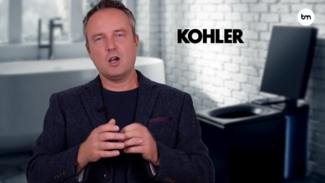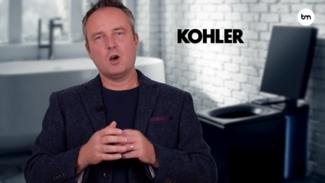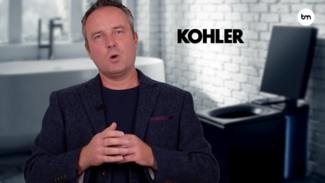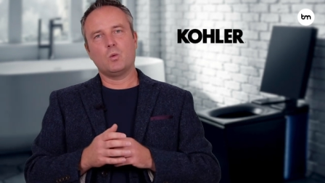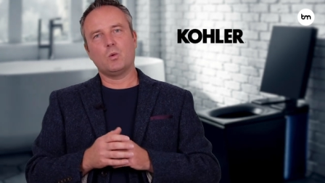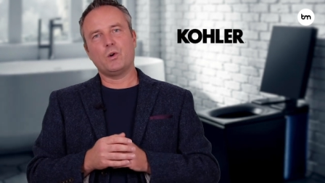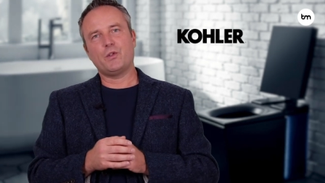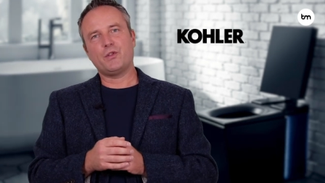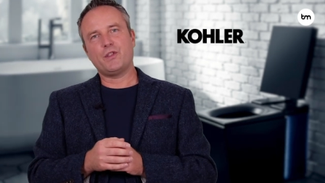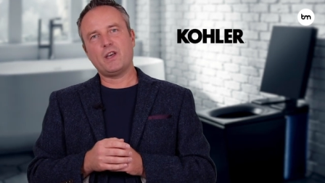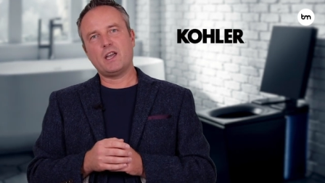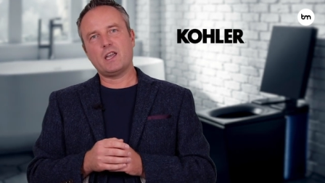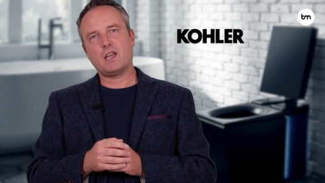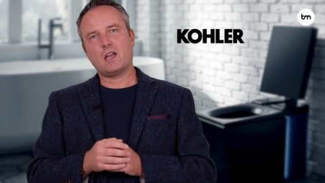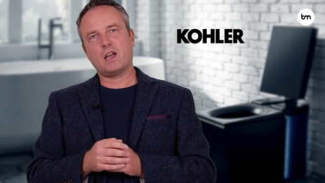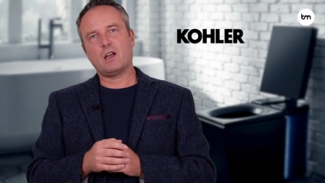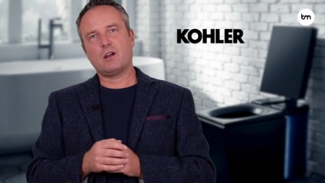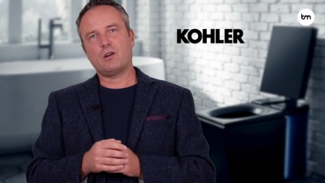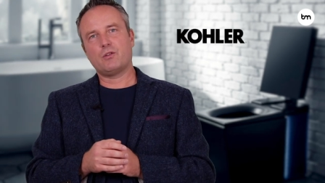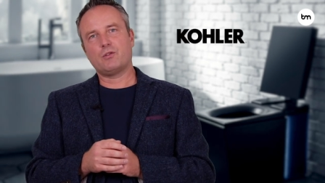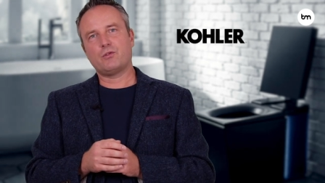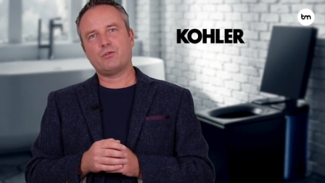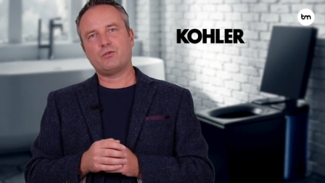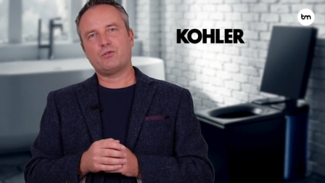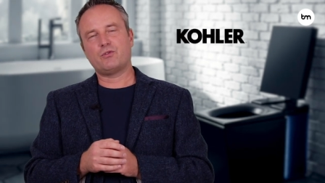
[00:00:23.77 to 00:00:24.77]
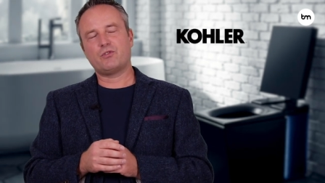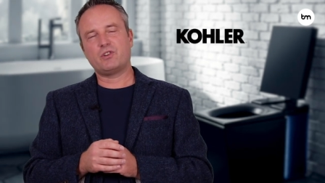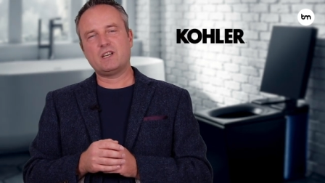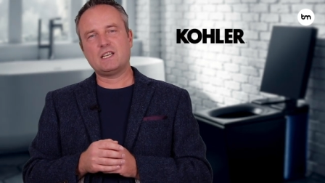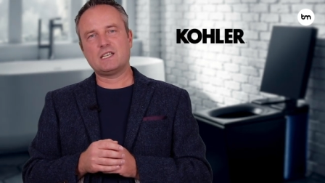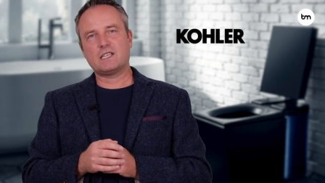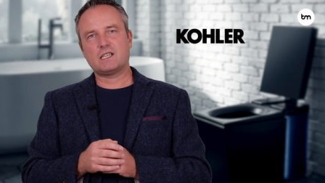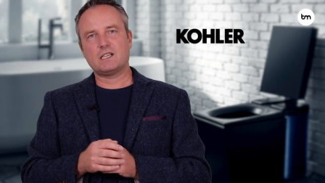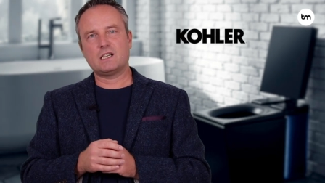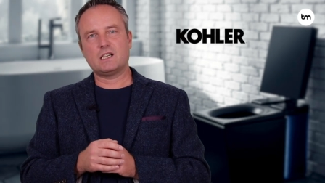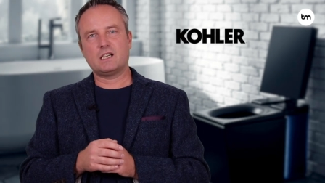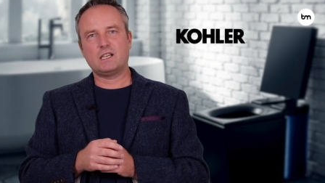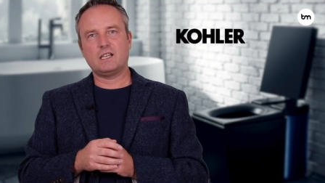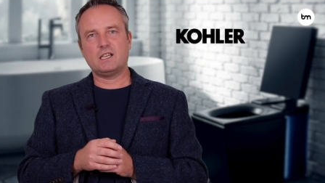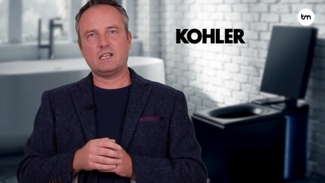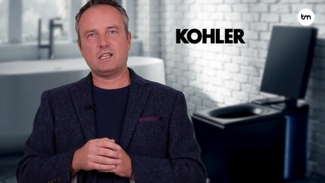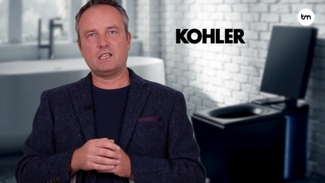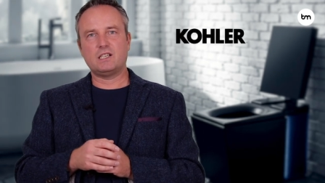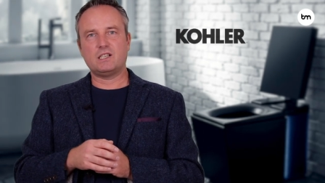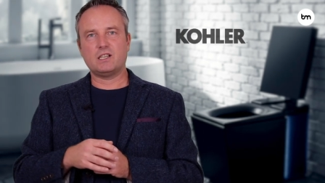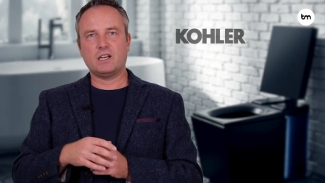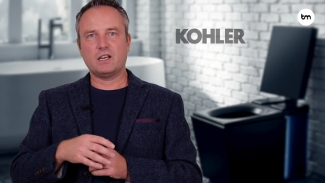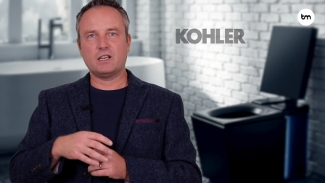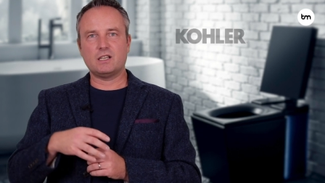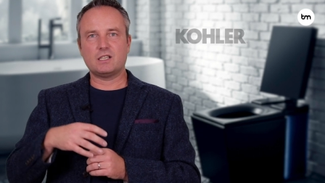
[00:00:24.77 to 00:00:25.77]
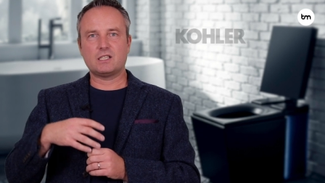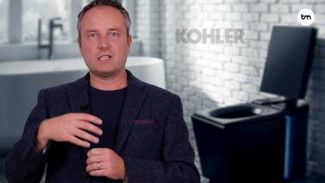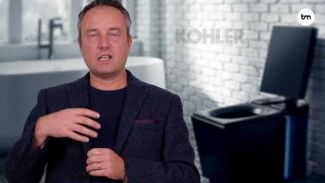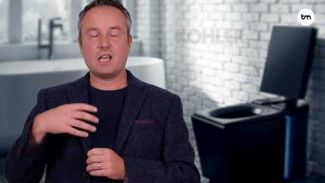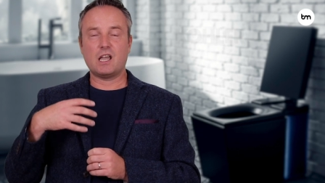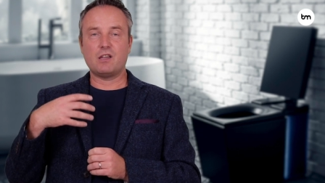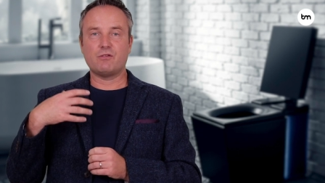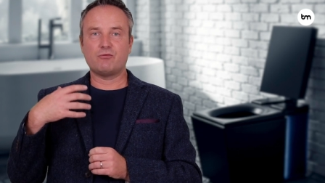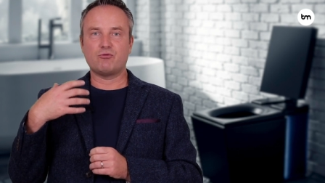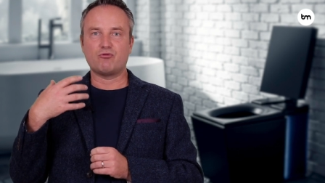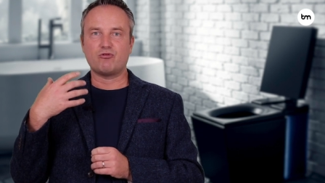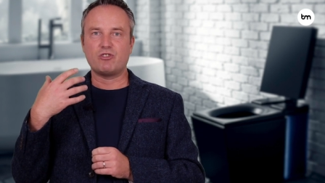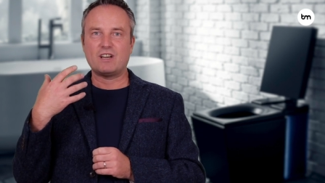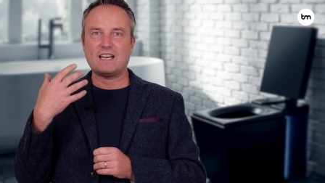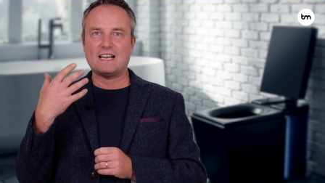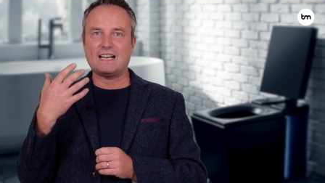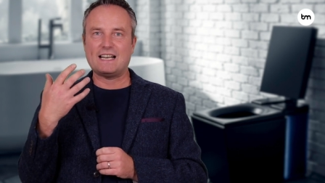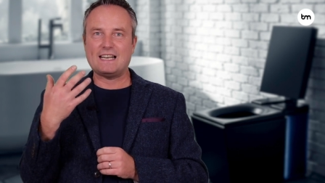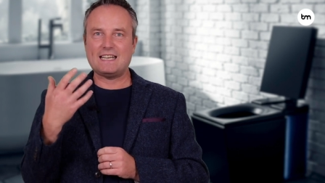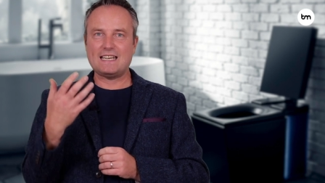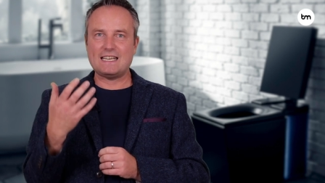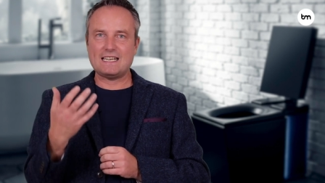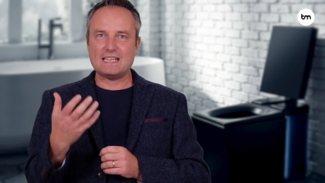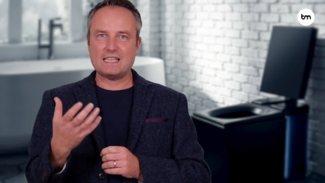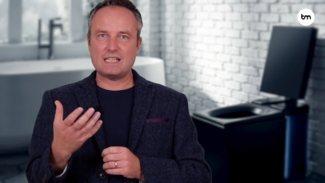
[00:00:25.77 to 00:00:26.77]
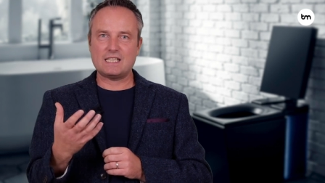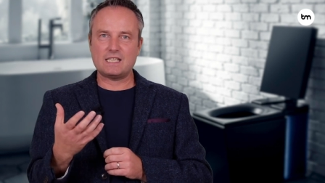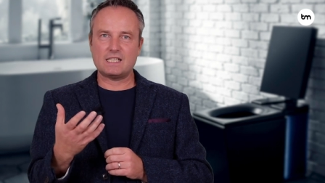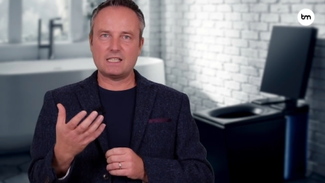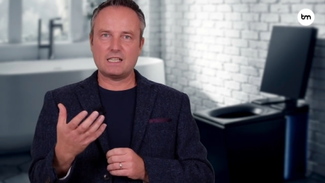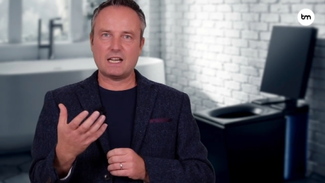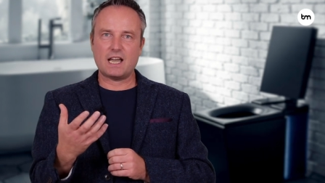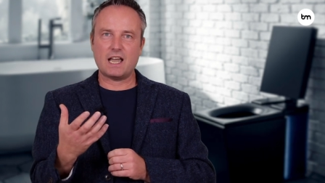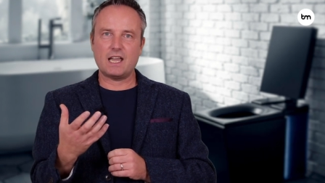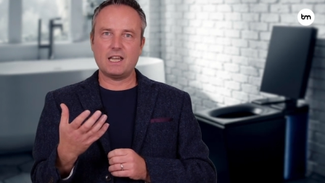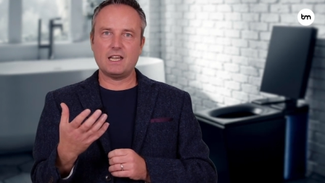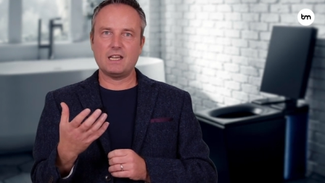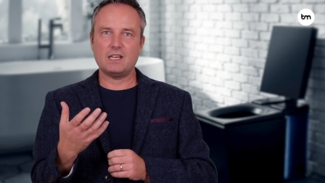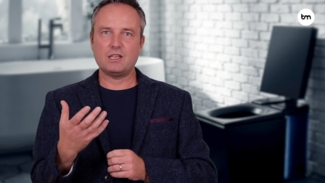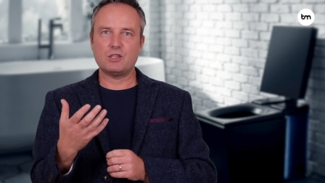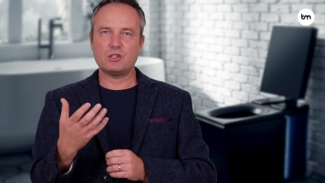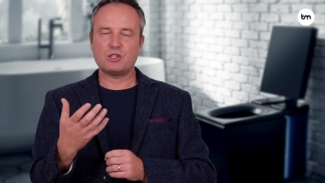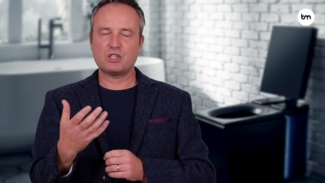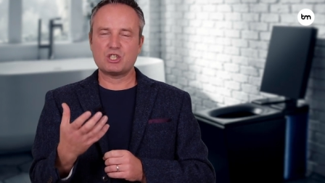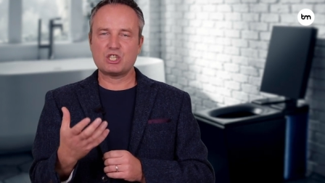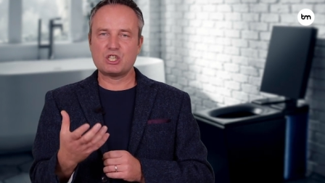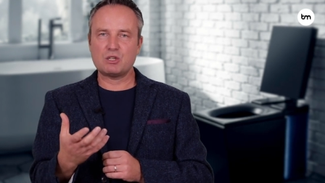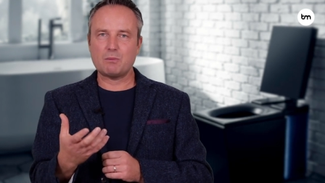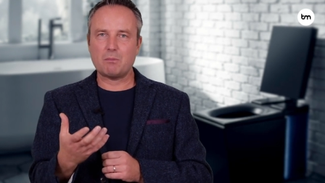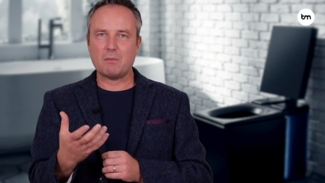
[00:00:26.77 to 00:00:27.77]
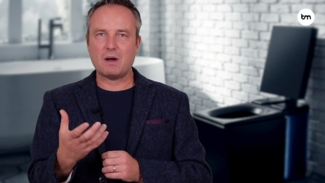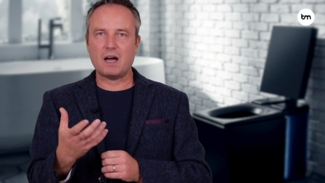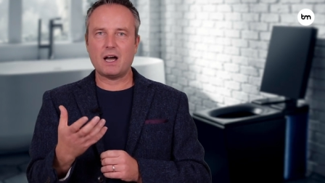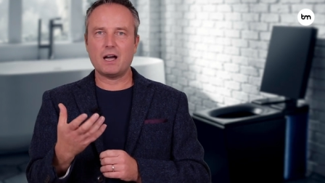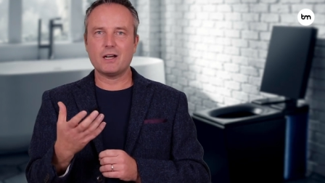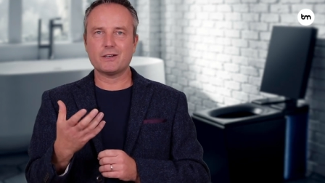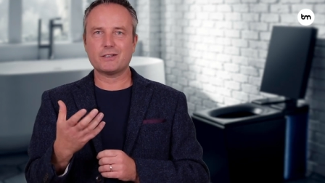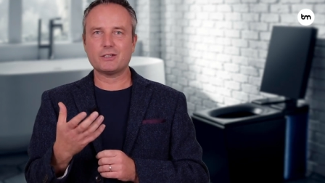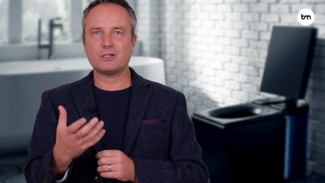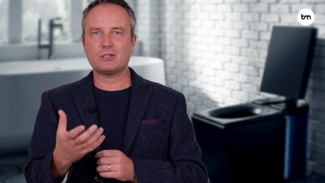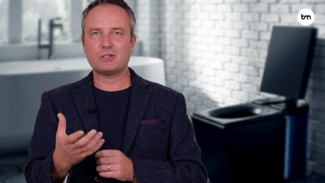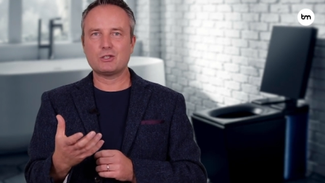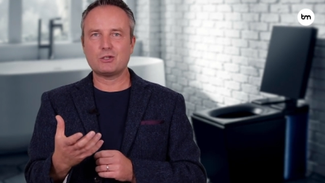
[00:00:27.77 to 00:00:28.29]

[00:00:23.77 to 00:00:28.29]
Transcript: what they have recently done is they have released a smart